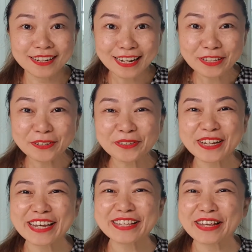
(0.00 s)
next 2
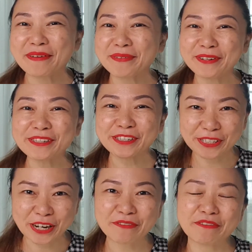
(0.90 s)
days, I'm going to
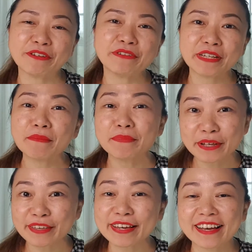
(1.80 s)
share with you some
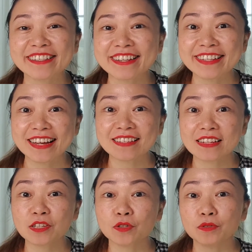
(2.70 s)
breathing
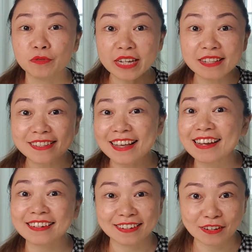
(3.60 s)
exercises to
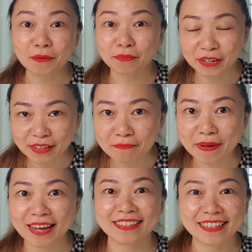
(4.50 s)
reset your breathing
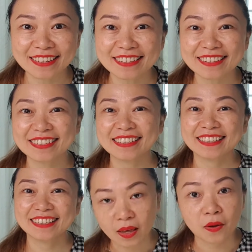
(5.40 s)
patterns.
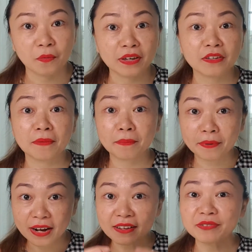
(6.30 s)
When your
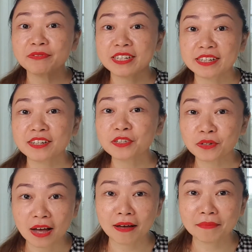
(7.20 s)
breaths return to
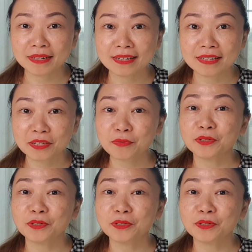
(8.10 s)
harmony, you will